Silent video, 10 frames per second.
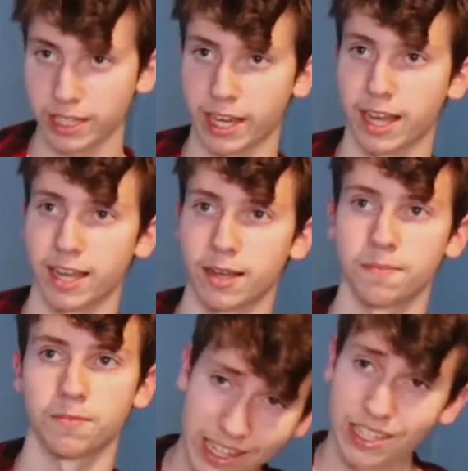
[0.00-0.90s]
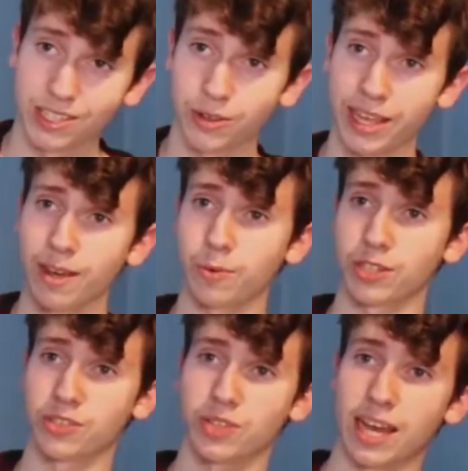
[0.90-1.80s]
high up. So yeah, once
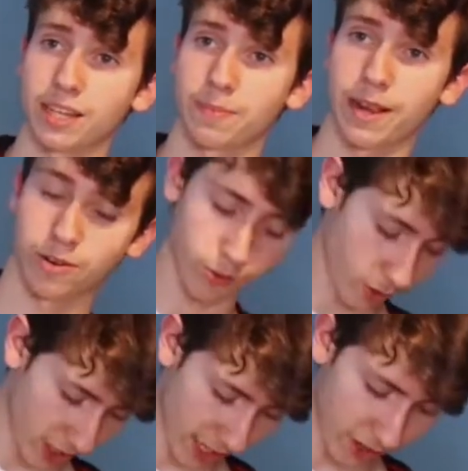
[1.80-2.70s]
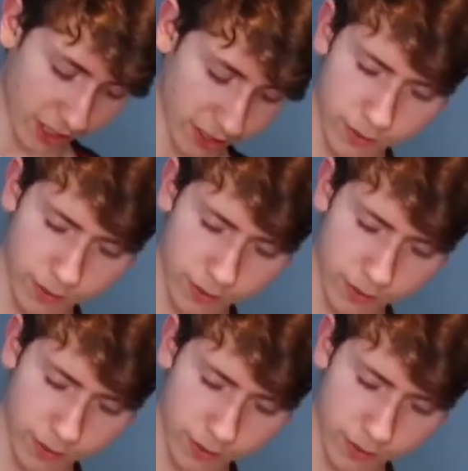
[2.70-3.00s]
you got your power chords down, you know,